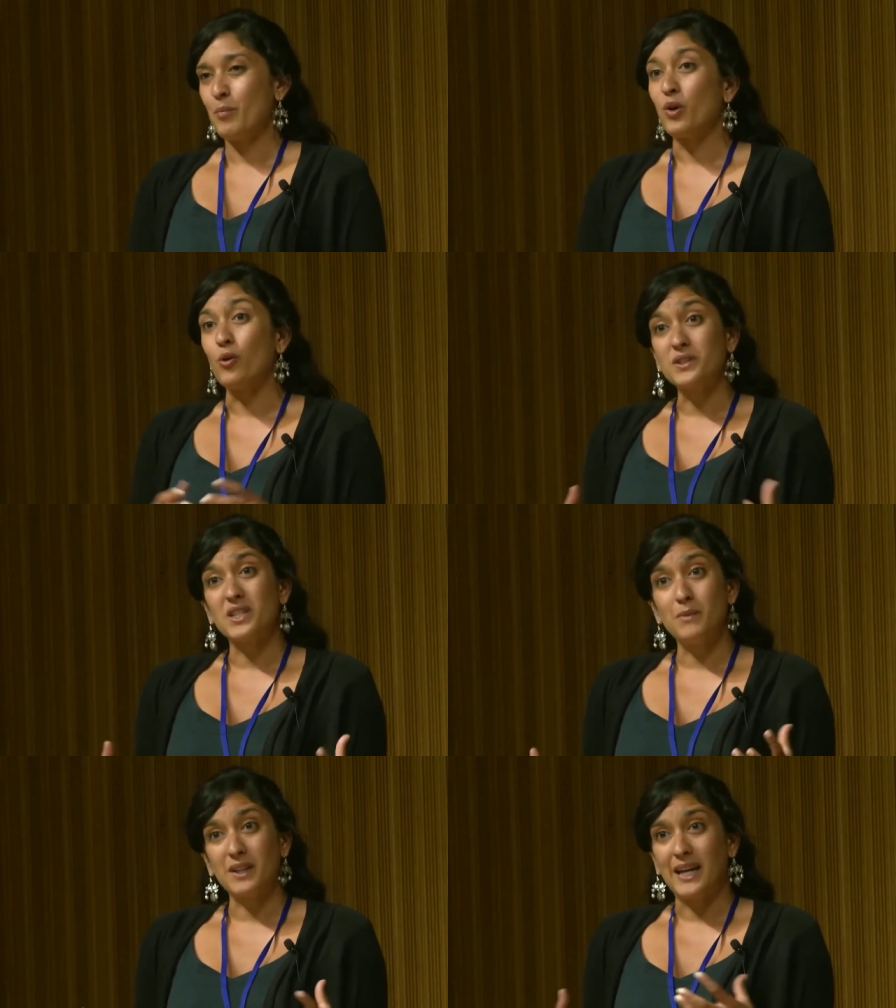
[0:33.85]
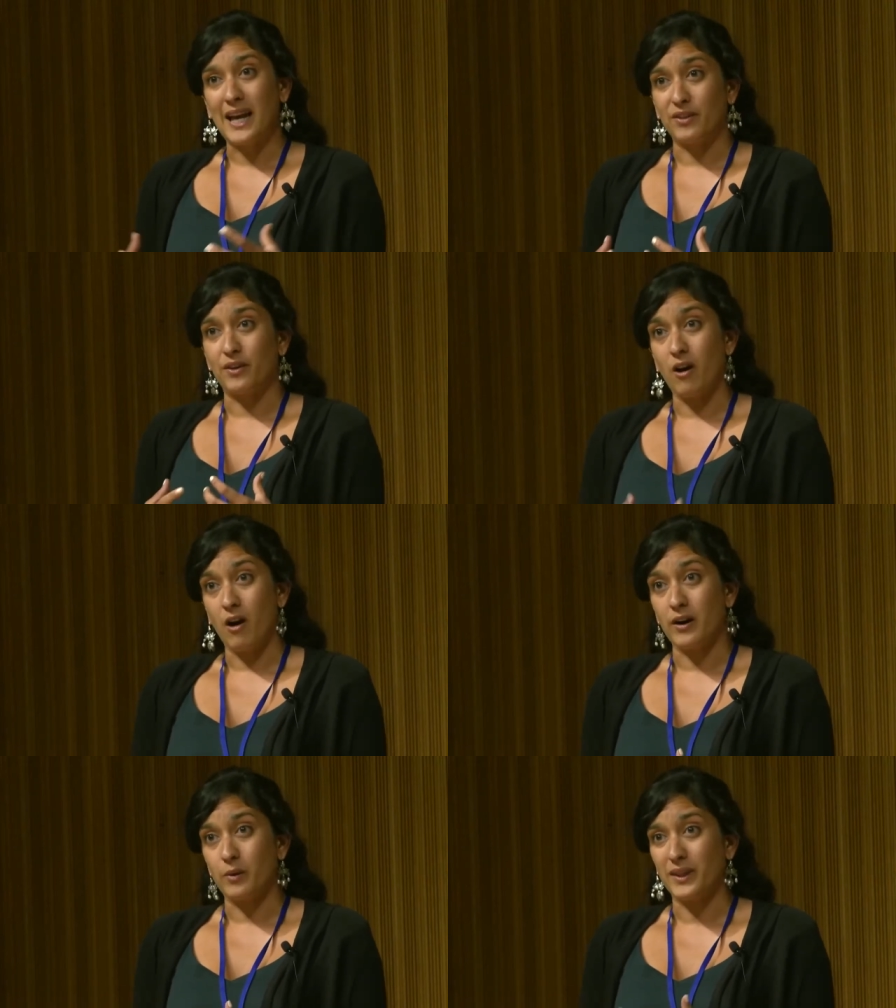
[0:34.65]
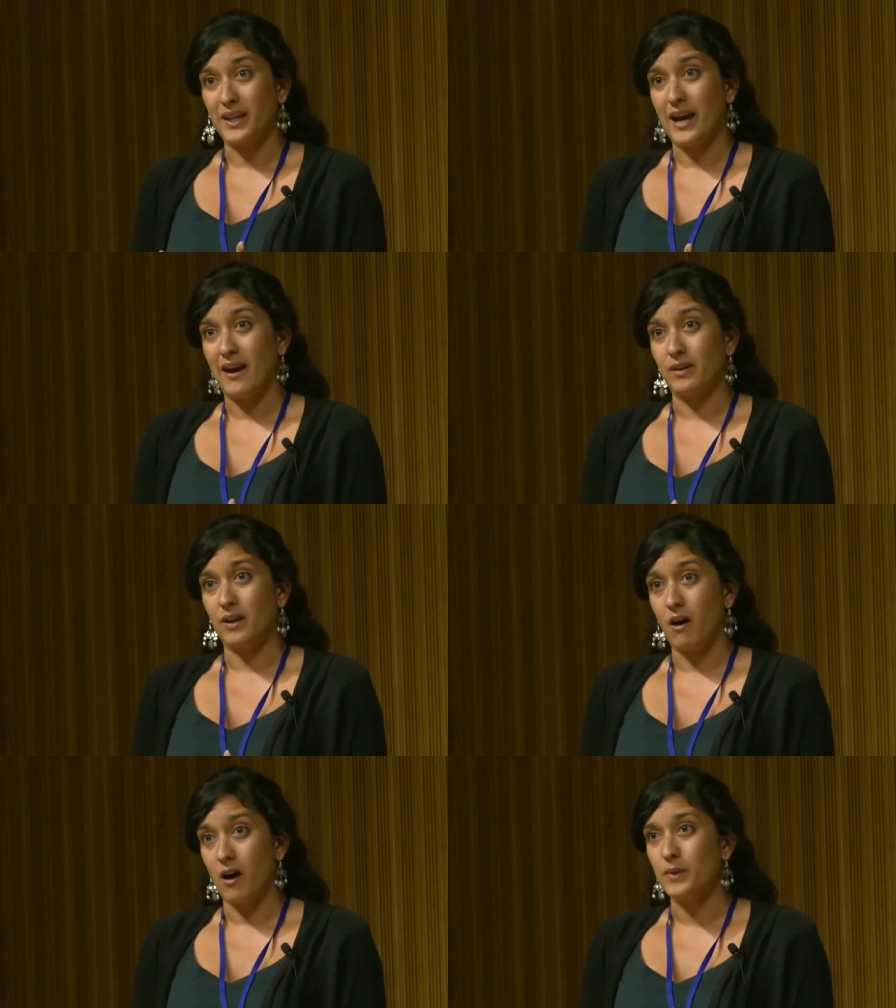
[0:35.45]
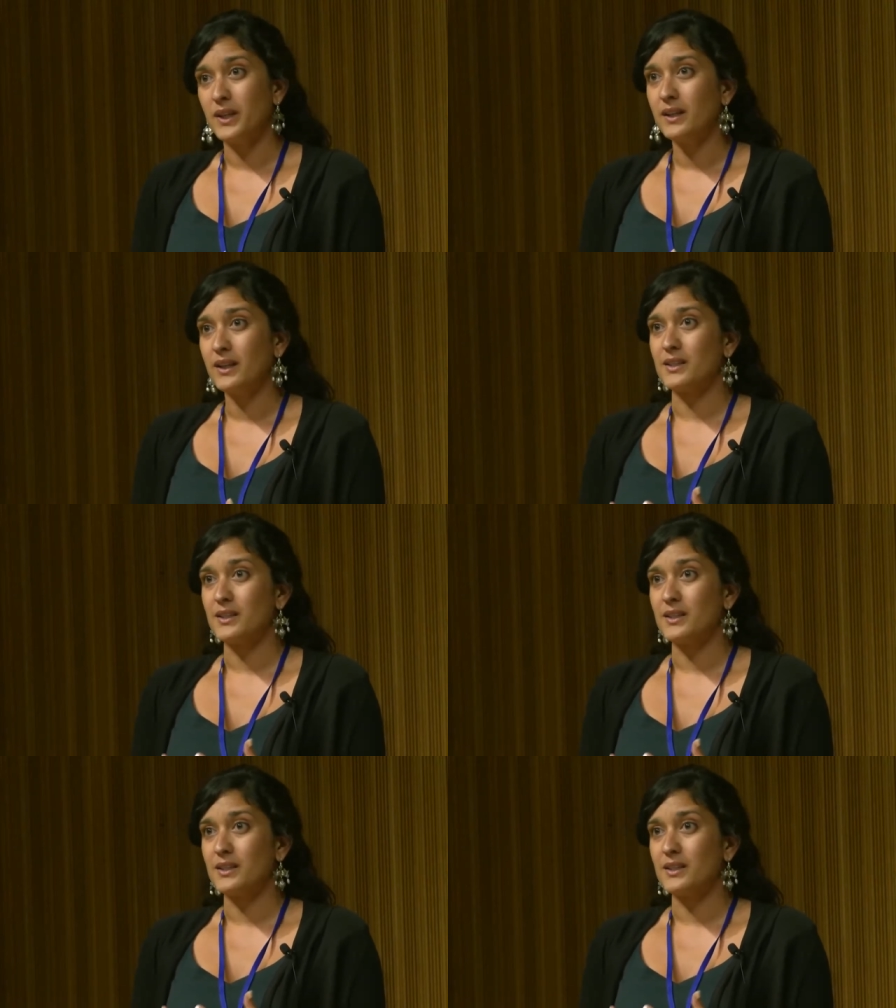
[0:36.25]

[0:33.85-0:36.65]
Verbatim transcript: But ultimately, at their heart, what they have in common